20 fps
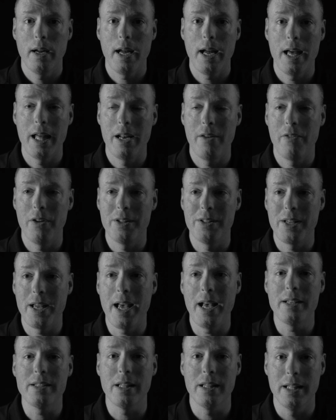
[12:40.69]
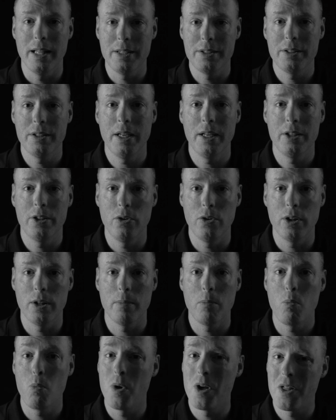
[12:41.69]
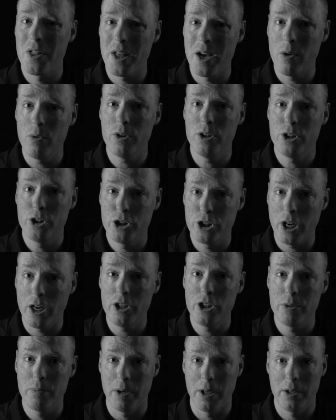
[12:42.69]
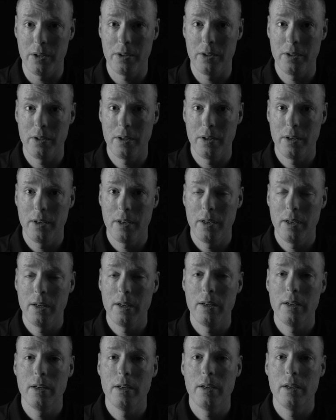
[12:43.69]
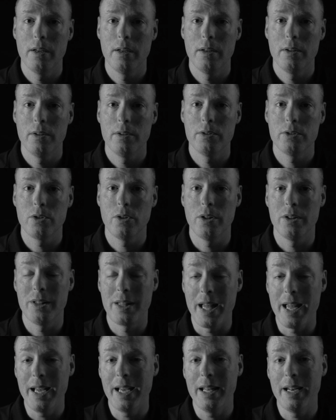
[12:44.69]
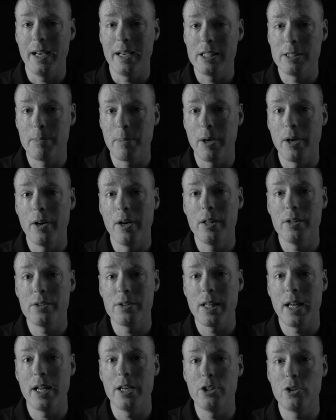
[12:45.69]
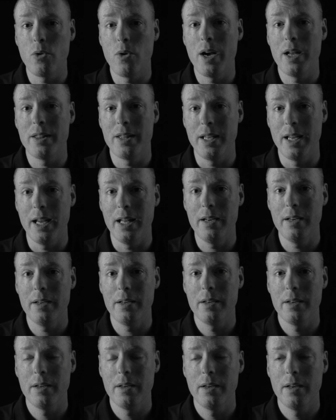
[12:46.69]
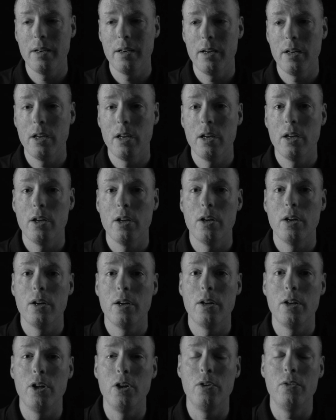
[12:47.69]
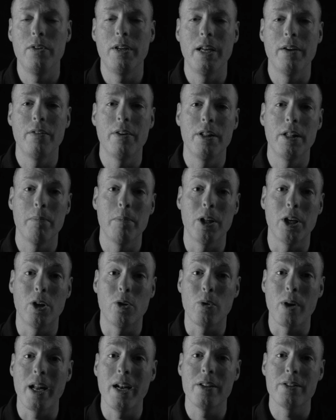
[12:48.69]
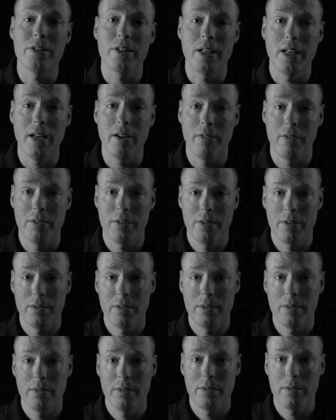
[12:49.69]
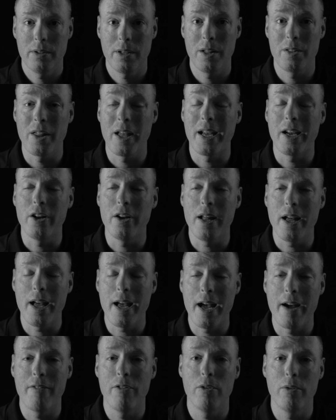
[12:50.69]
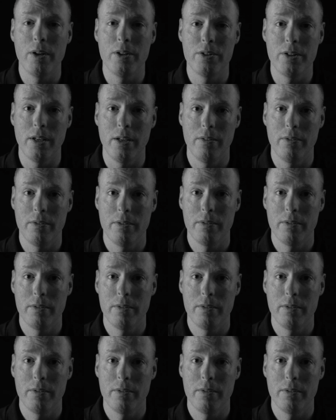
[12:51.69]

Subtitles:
And if it takes listening to them without judgment so that they can experience that joy at the end, you've given them the greatest gift that they could ever receive.